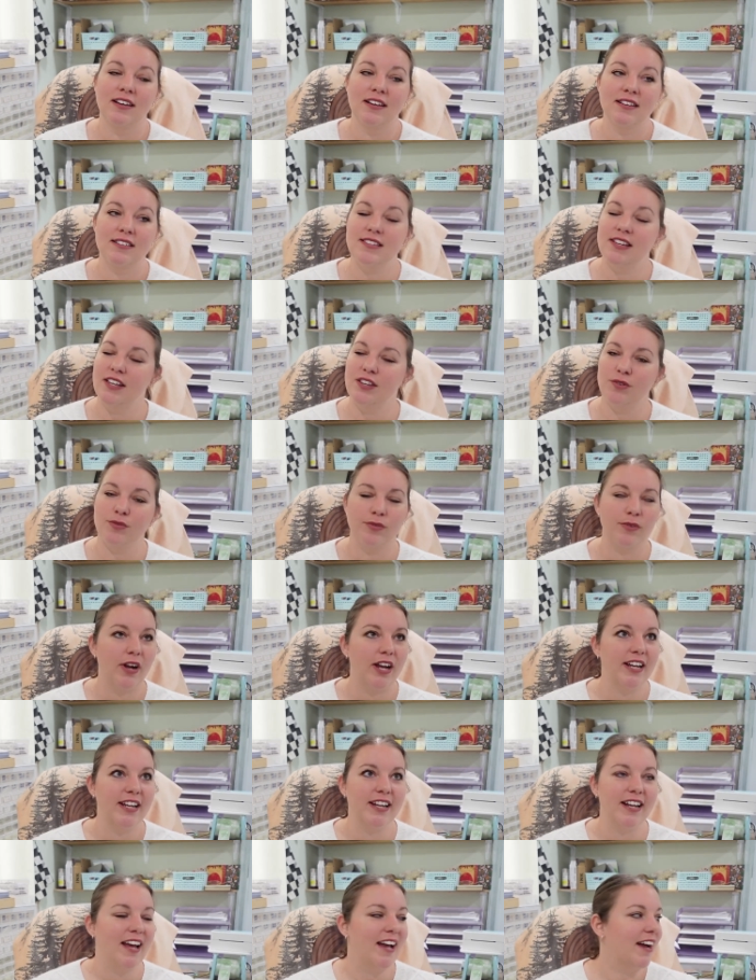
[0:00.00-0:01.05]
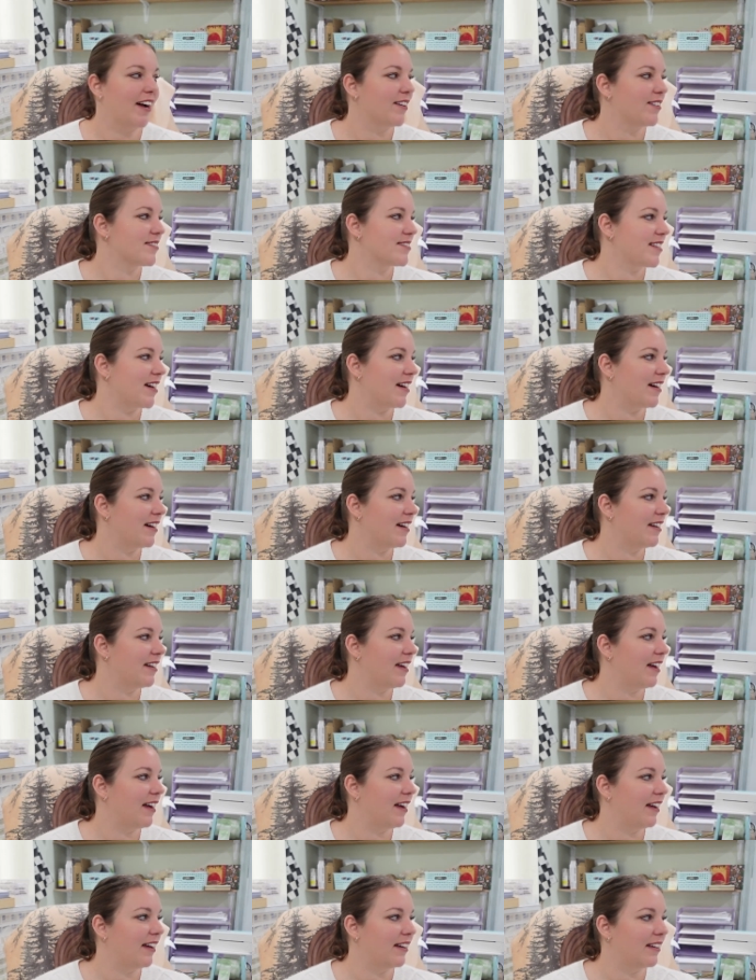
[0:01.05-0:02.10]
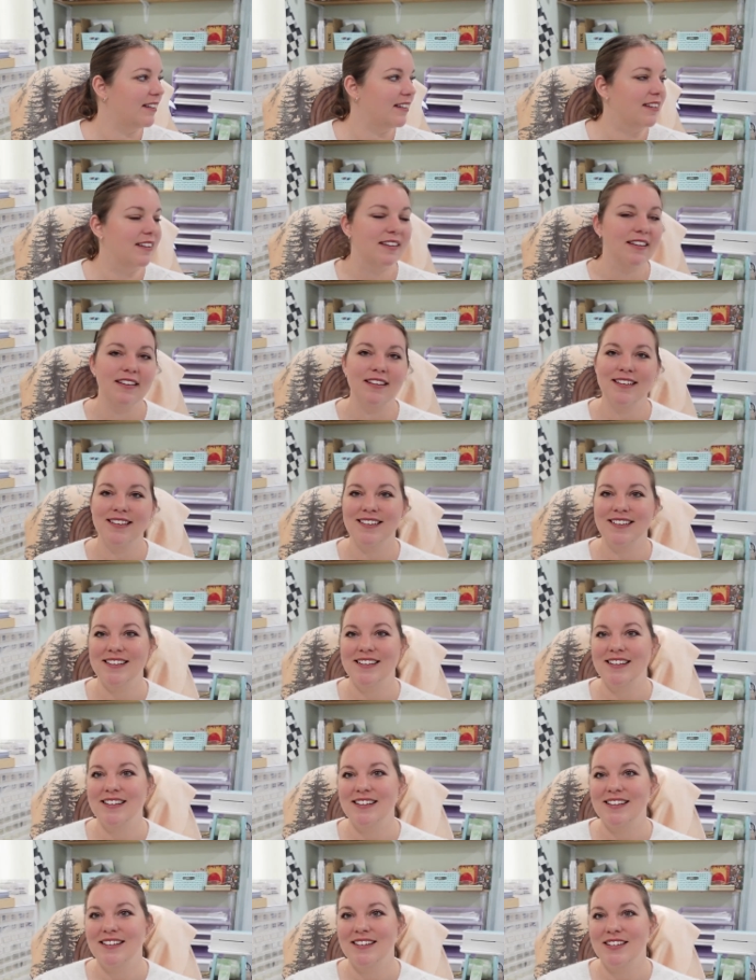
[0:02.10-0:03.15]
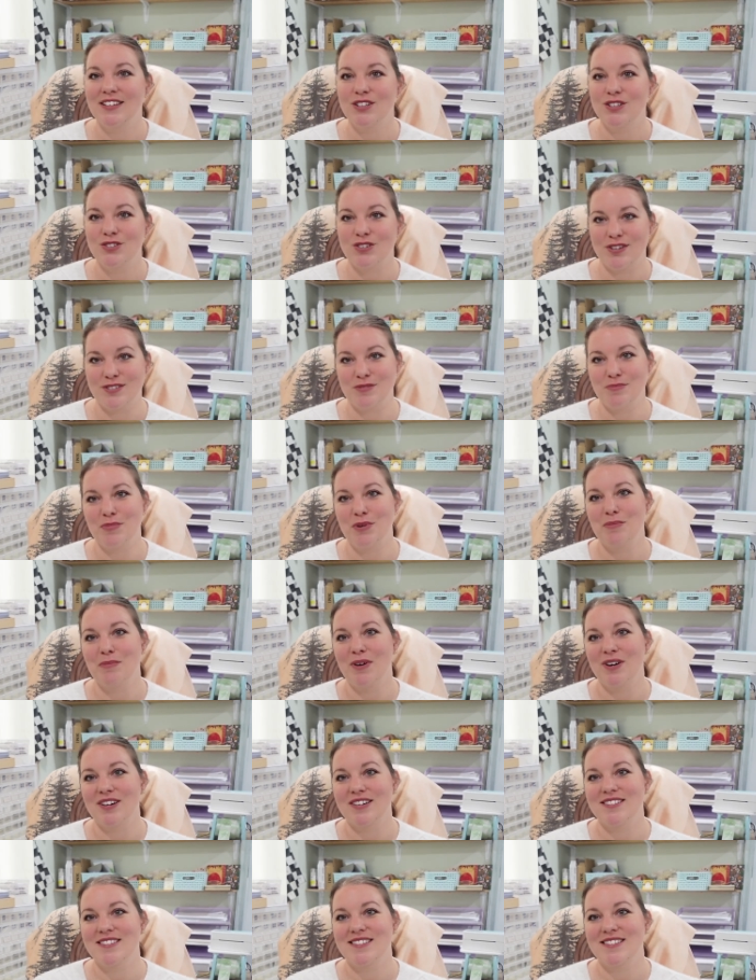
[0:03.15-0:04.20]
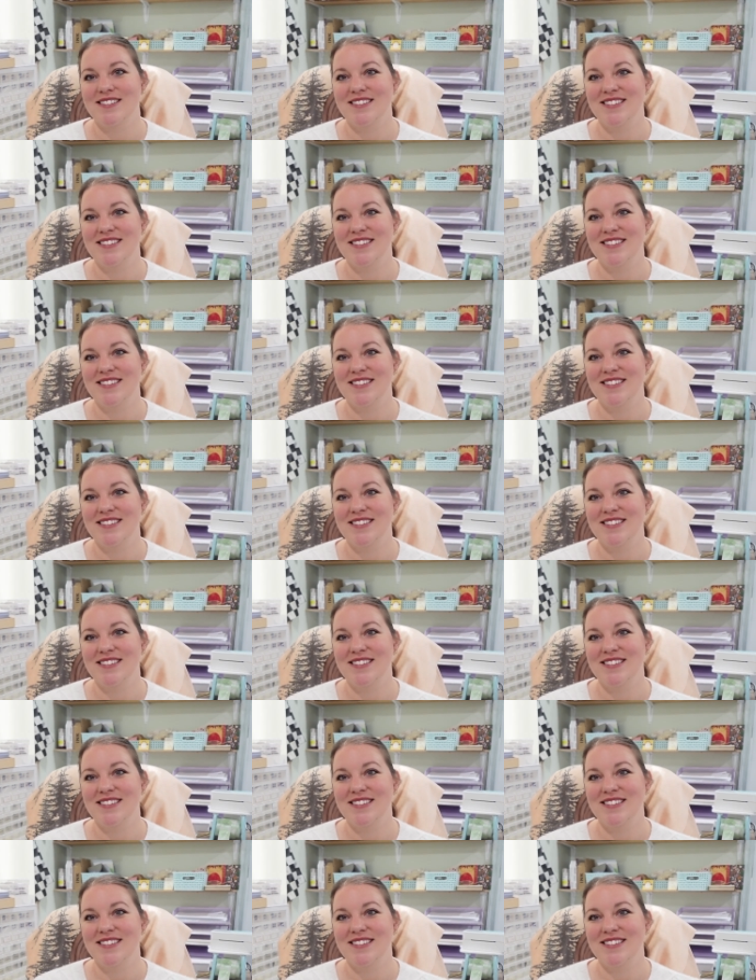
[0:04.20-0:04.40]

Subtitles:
see the rainy day outside and draw some bookmarks.